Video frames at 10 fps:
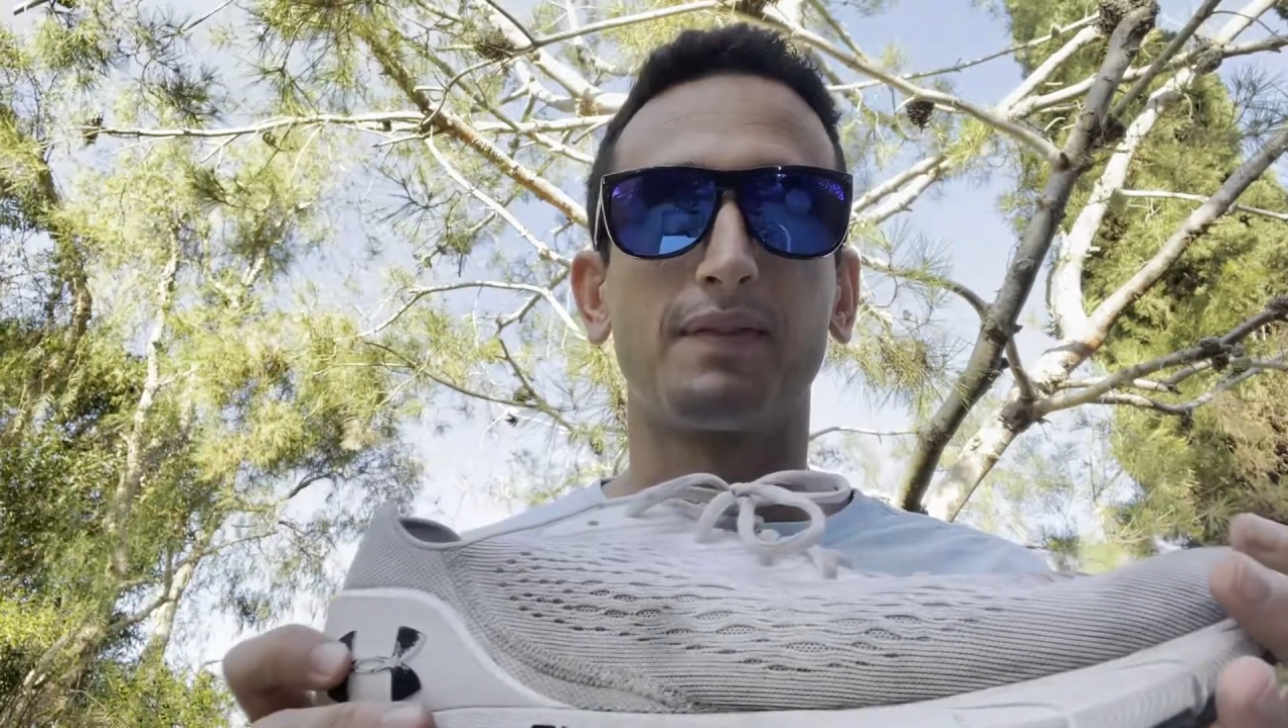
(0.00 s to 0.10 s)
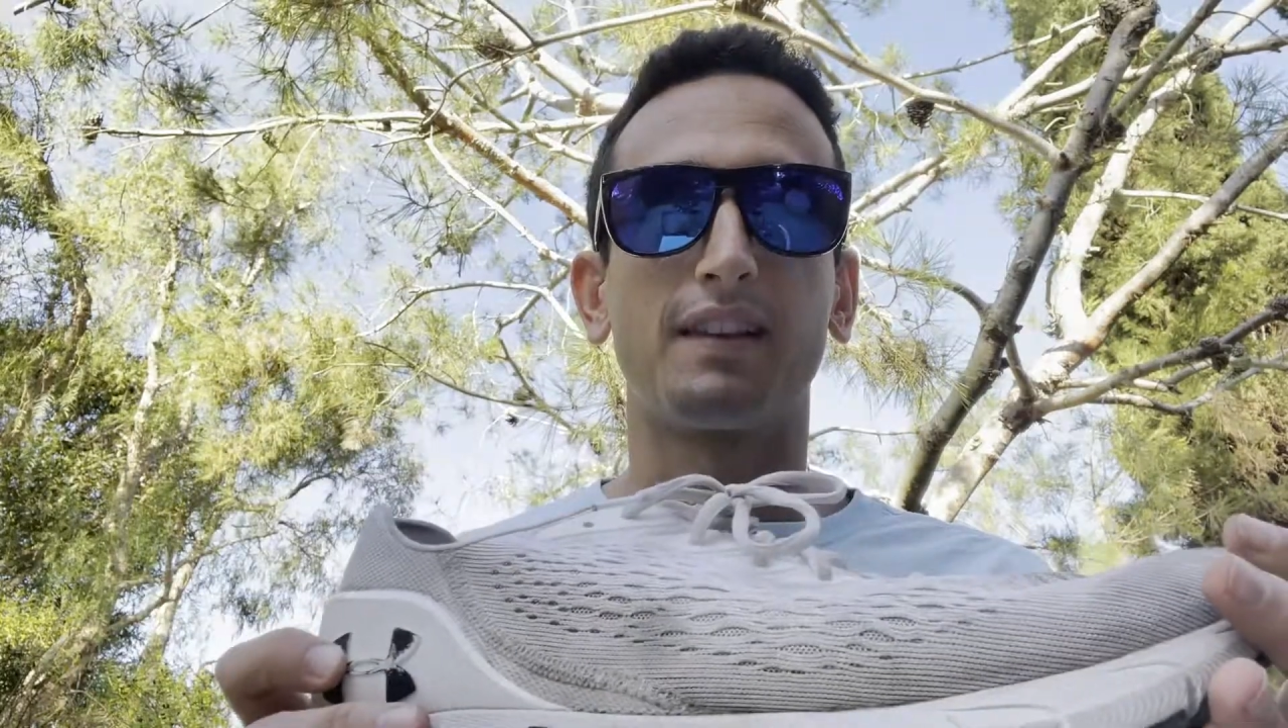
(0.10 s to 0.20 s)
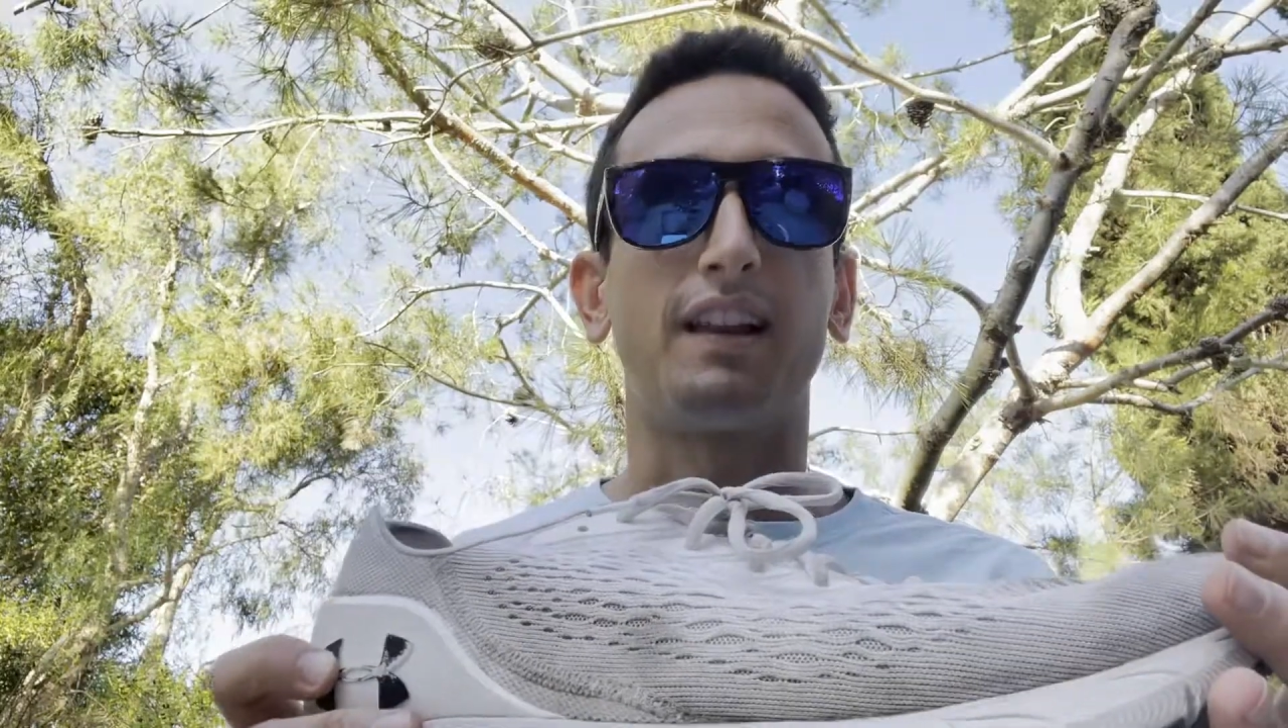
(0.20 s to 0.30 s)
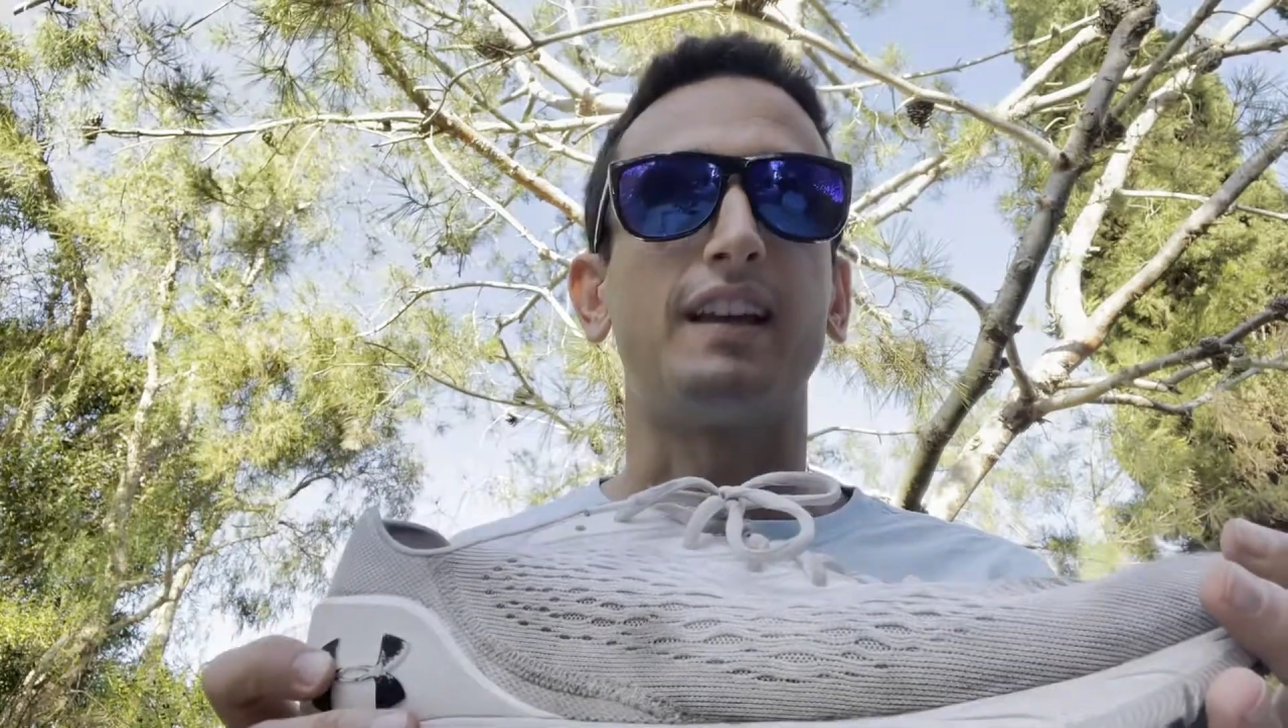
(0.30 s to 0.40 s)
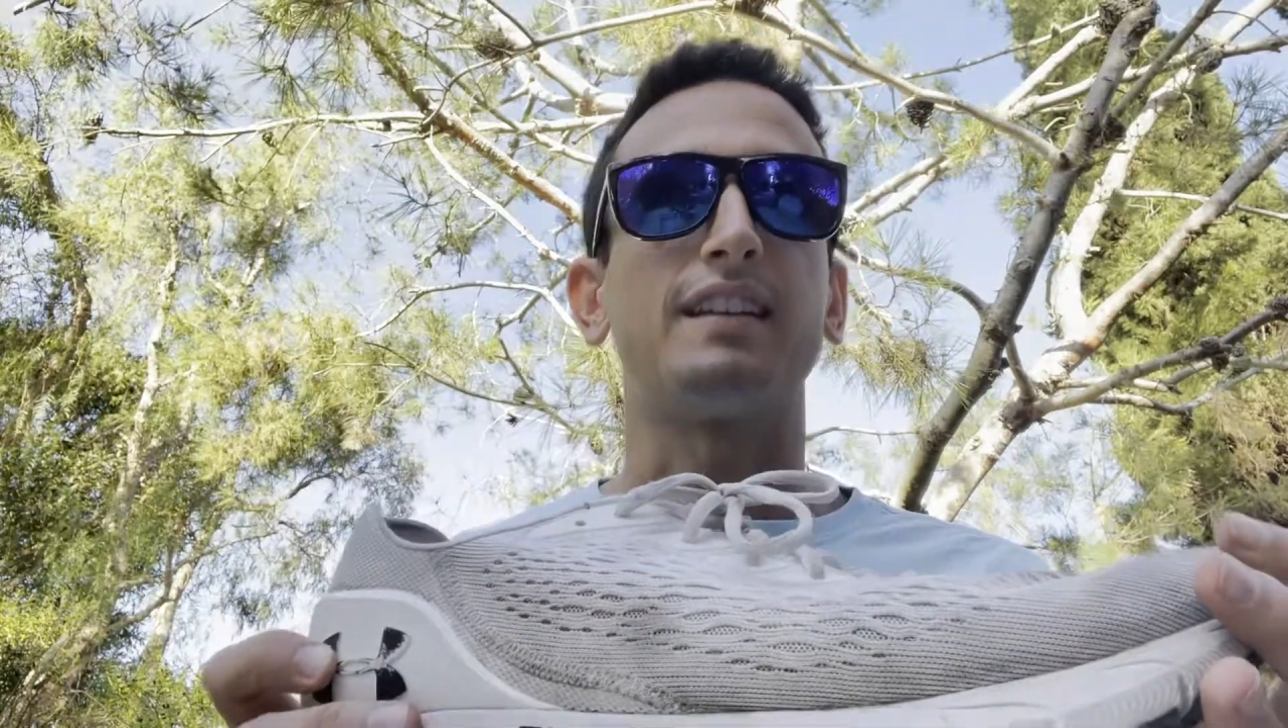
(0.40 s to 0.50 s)

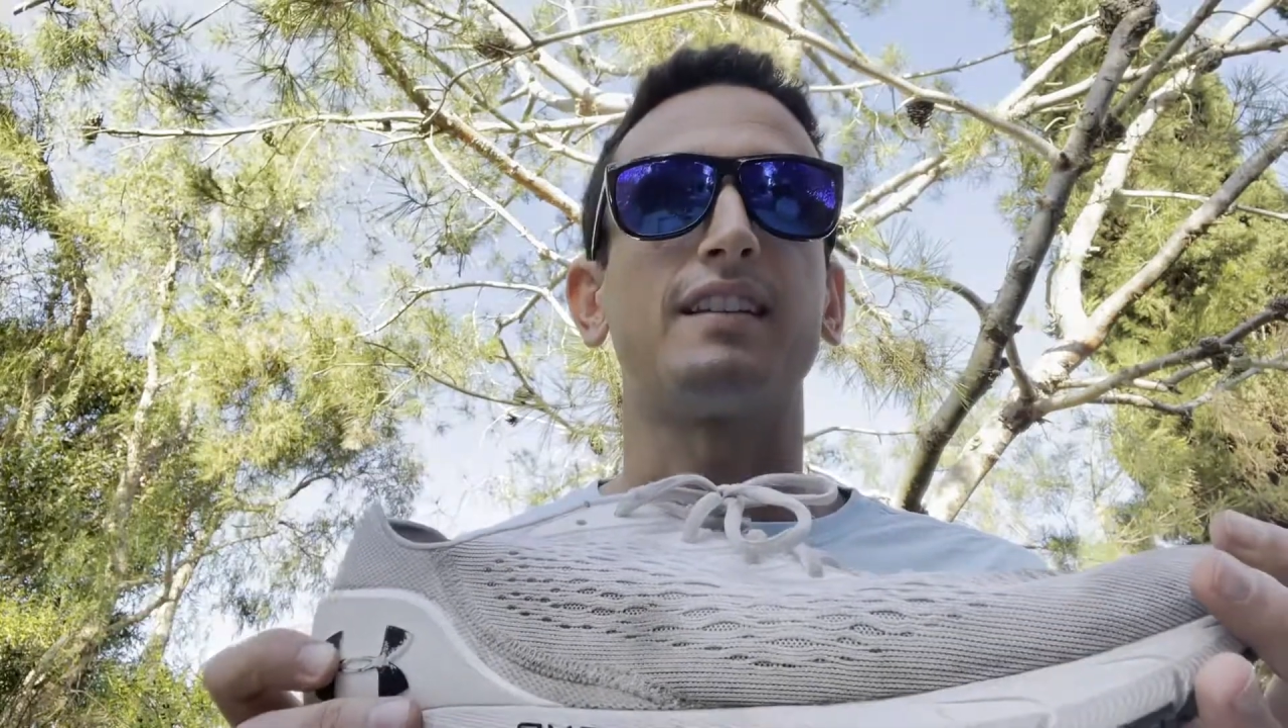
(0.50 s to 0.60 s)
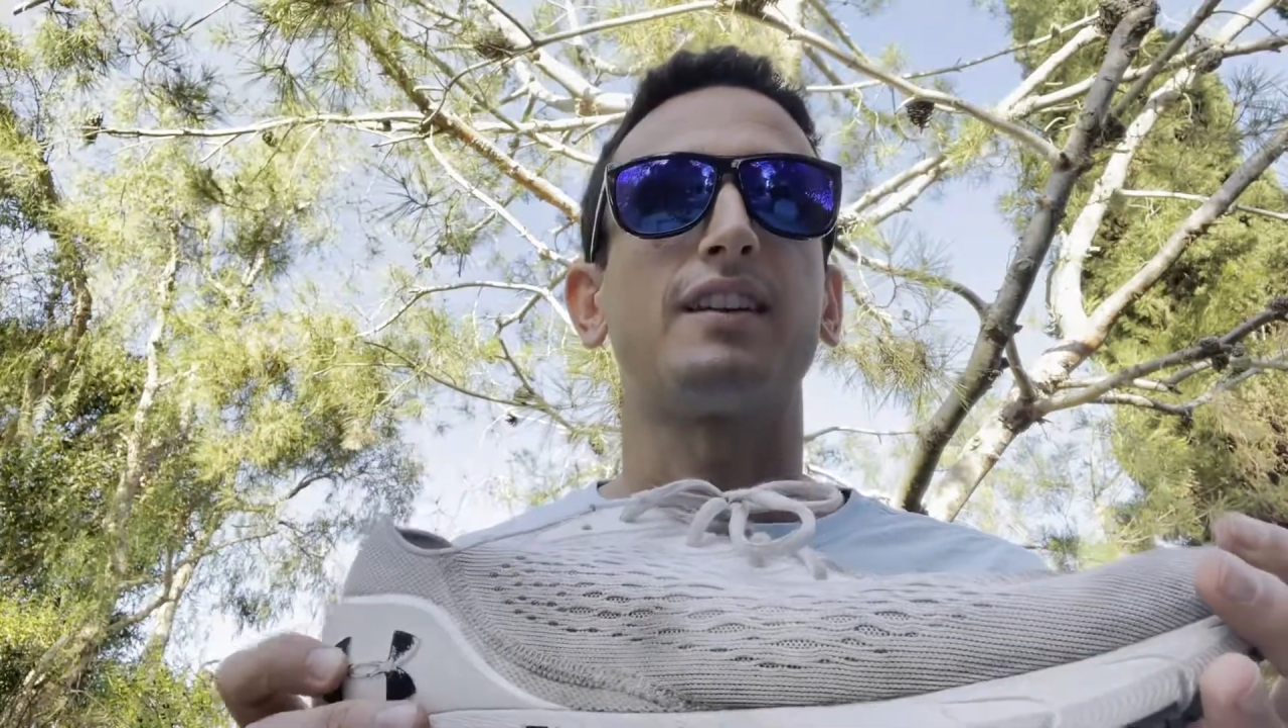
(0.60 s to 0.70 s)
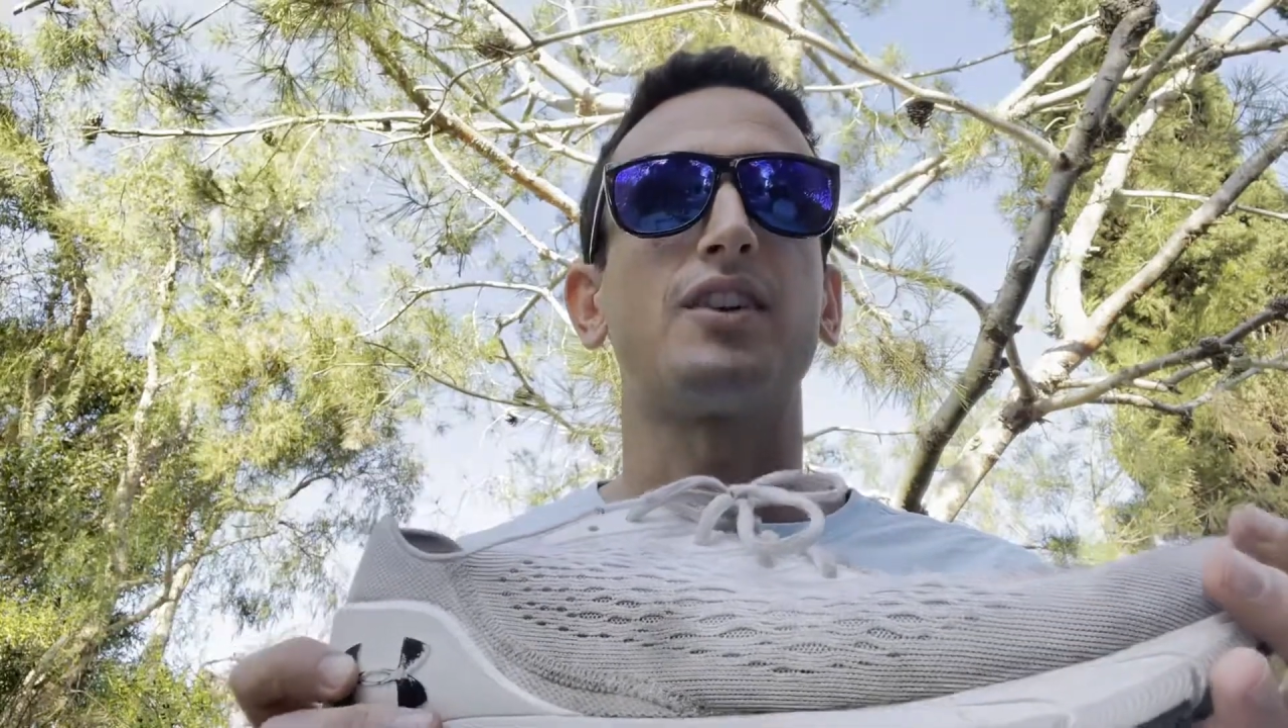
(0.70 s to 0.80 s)
Like the